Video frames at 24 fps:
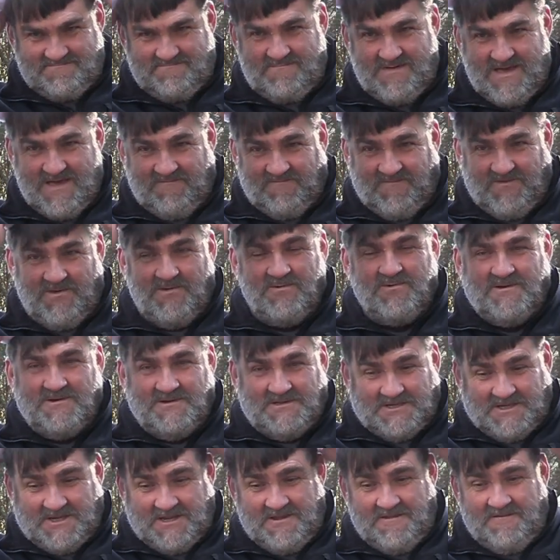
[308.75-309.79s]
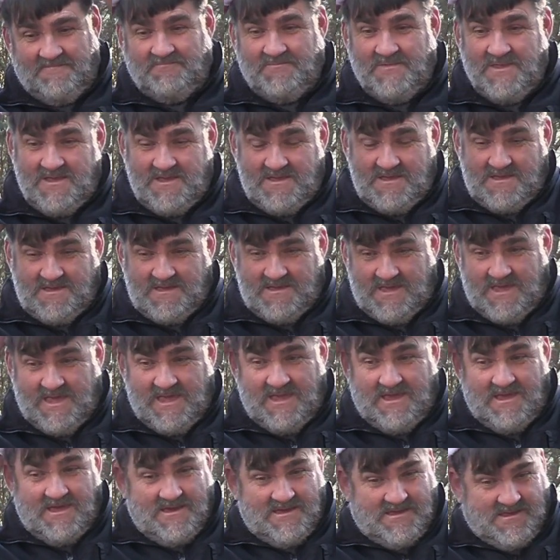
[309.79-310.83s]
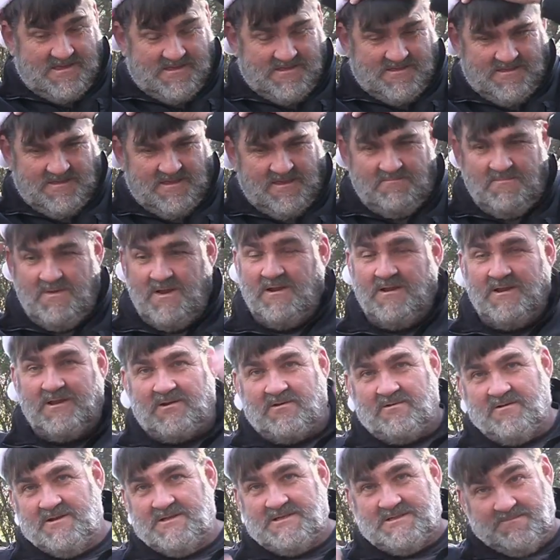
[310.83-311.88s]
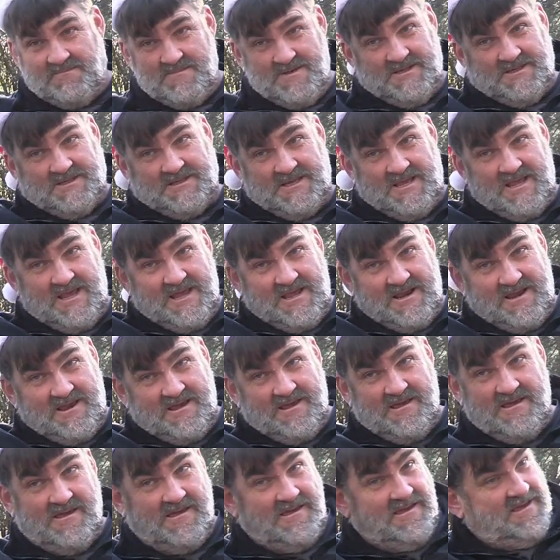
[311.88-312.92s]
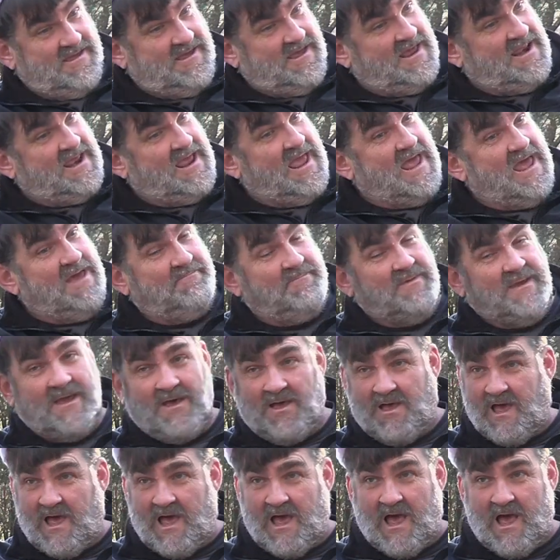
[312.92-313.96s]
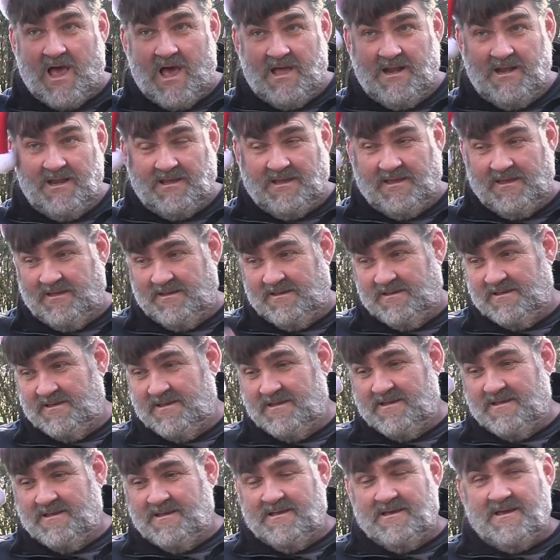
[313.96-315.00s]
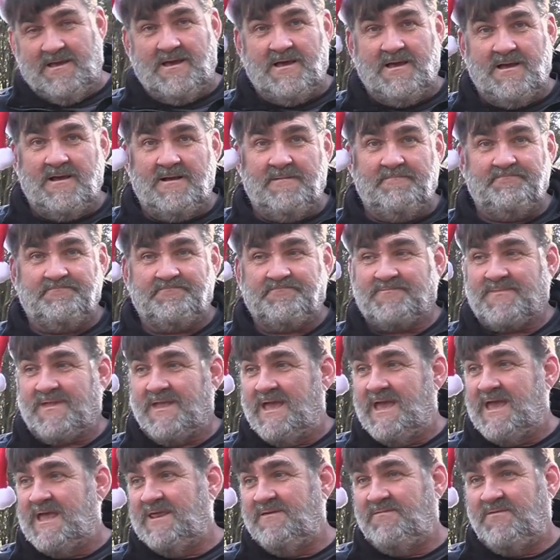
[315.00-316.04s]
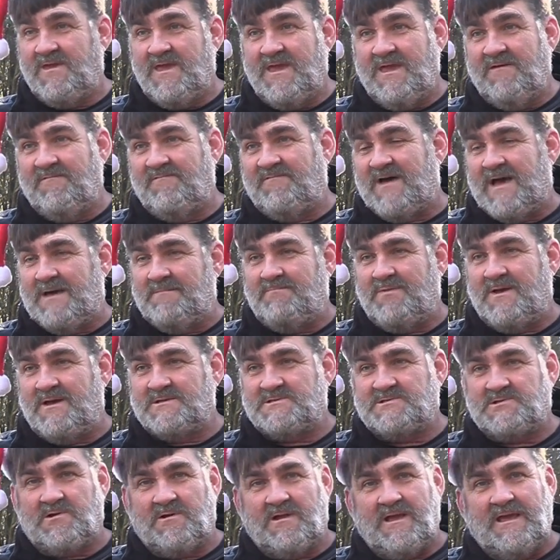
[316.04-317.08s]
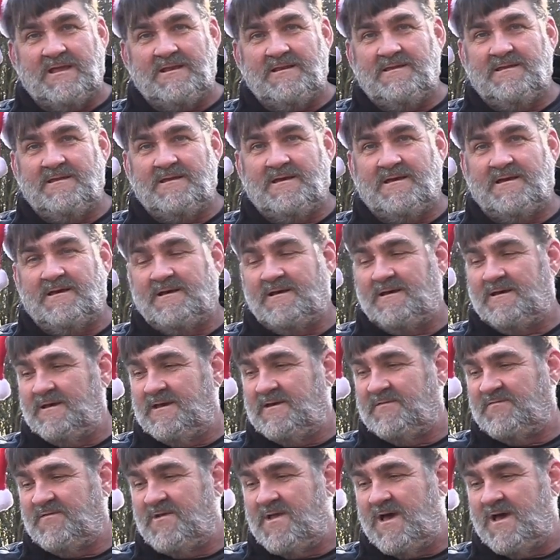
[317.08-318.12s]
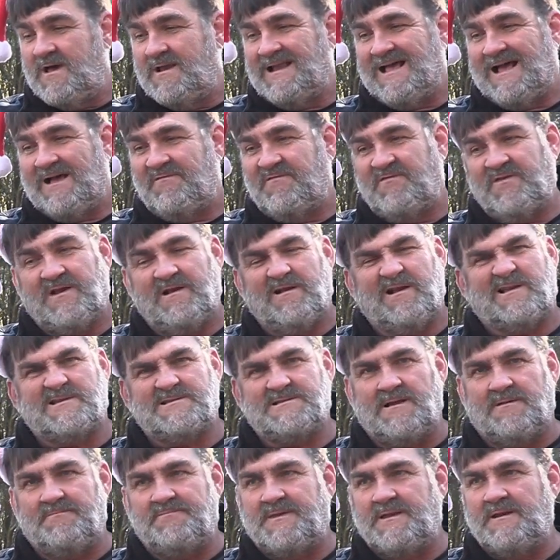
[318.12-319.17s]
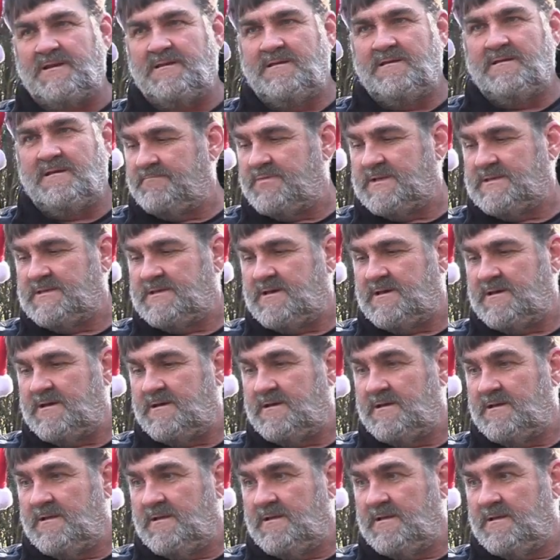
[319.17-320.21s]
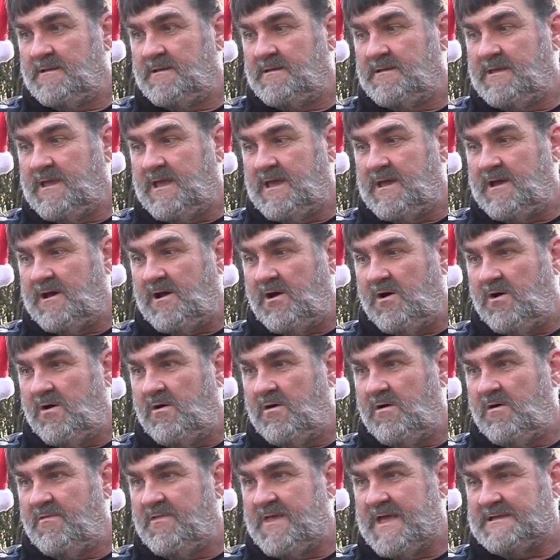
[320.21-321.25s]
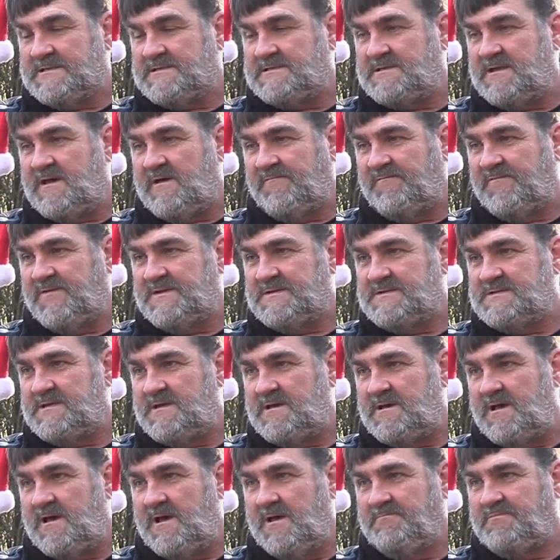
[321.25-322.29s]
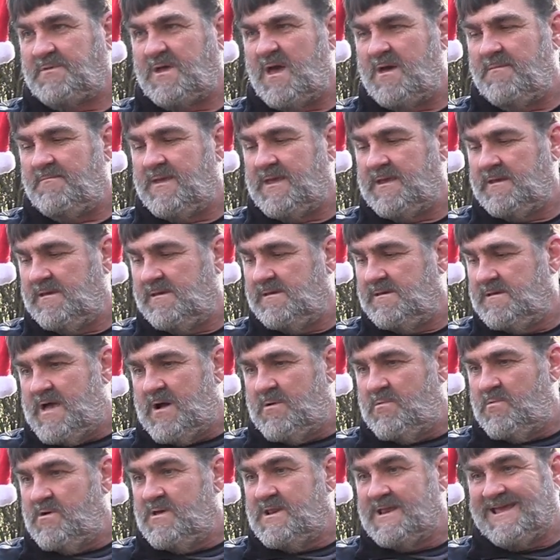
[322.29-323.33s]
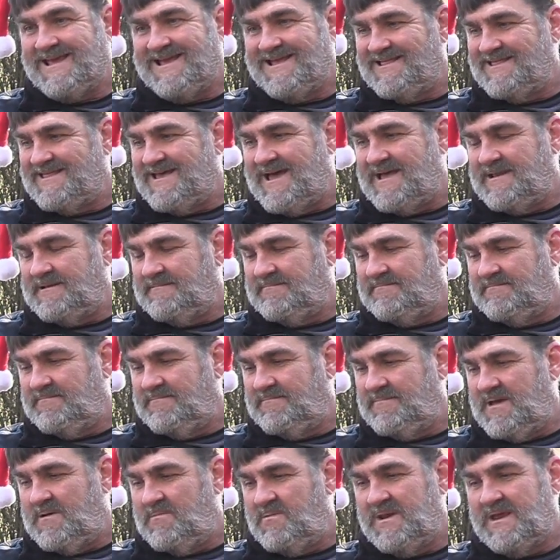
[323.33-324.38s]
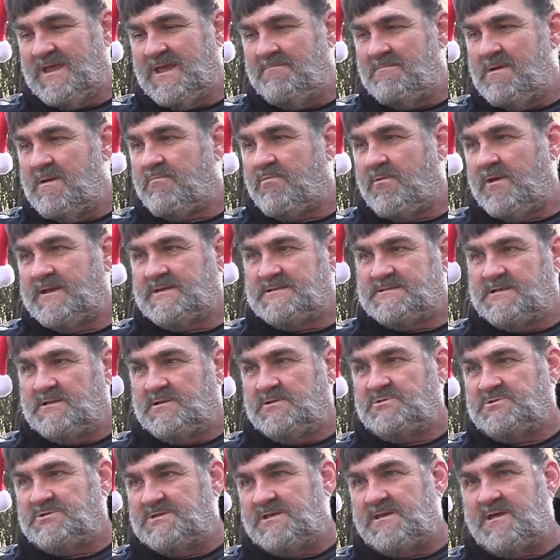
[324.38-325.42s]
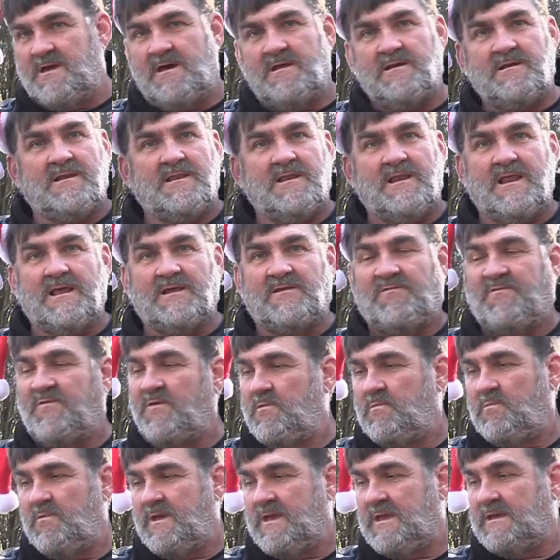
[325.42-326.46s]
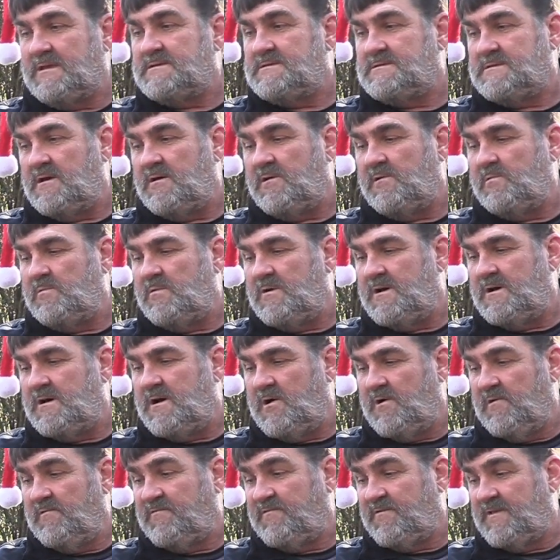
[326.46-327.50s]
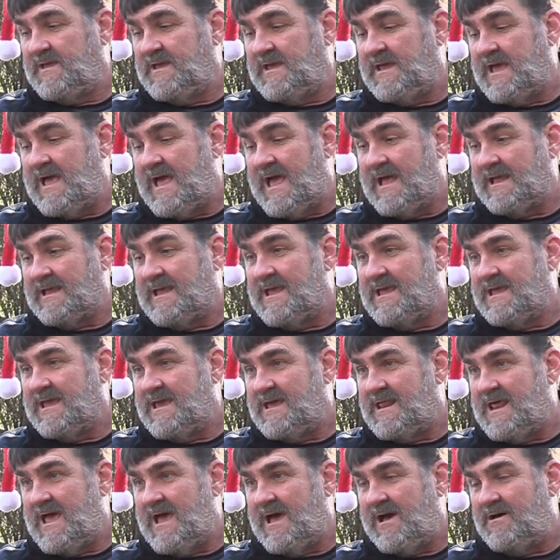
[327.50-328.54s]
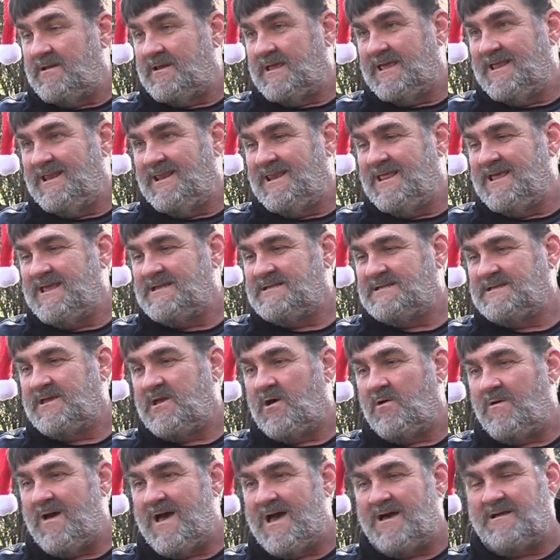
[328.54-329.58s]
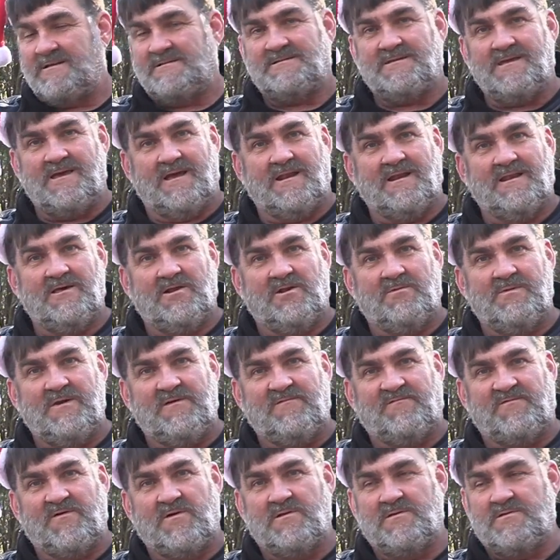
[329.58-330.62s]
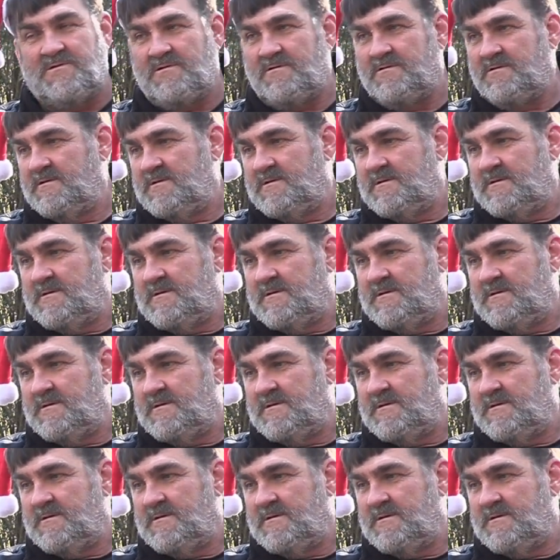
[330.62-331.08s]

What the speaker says: my viewers a Merry Christmas and a Happy Hanukkah. Um, and if you can give $5, great. If not, I'll figure out something. But yeah, all that stuff is upcoming. I want to get that. I want to get my brake solution done in the next few weeks. So hopefully I can get out, at least go out a little bit further